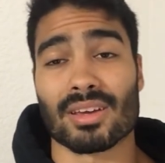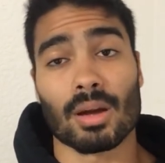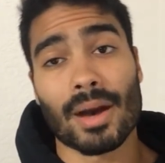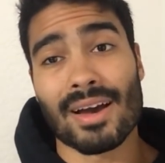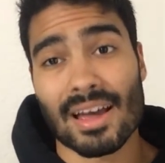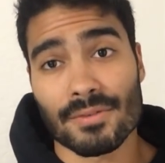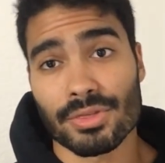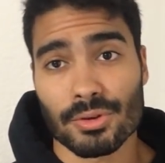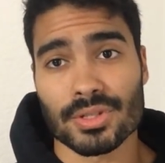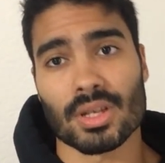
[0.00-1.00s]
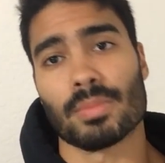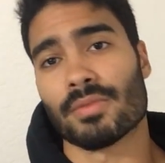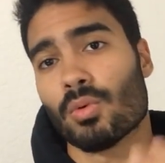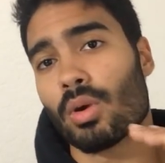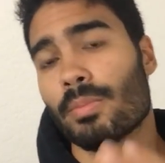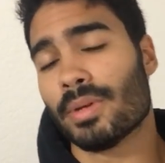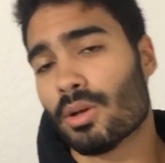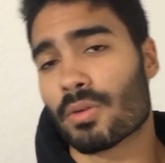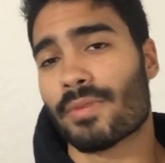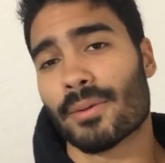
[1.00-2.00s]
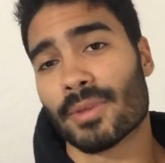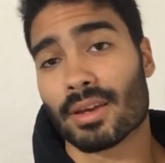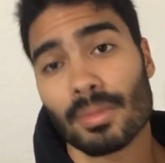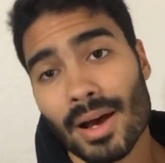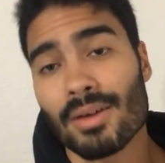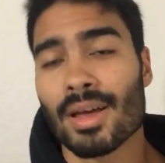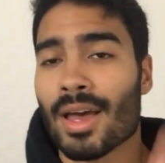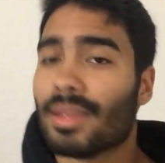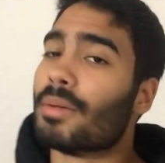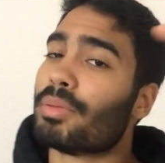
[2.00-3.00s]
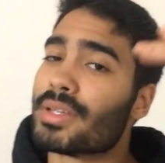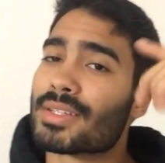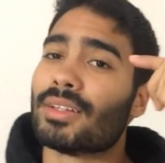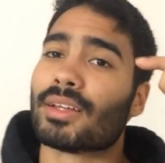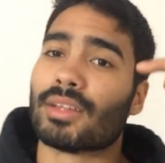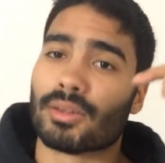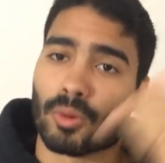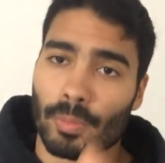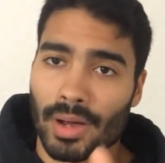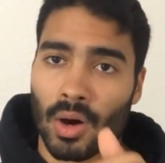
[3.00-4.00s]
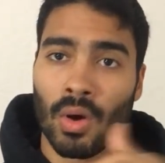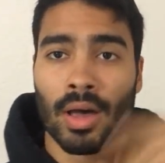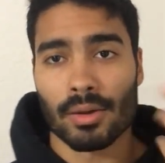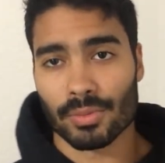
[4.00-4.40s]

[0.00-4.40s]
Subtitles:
They come out every Thursday, but if you want to be notified when they come out, then please click the little bell.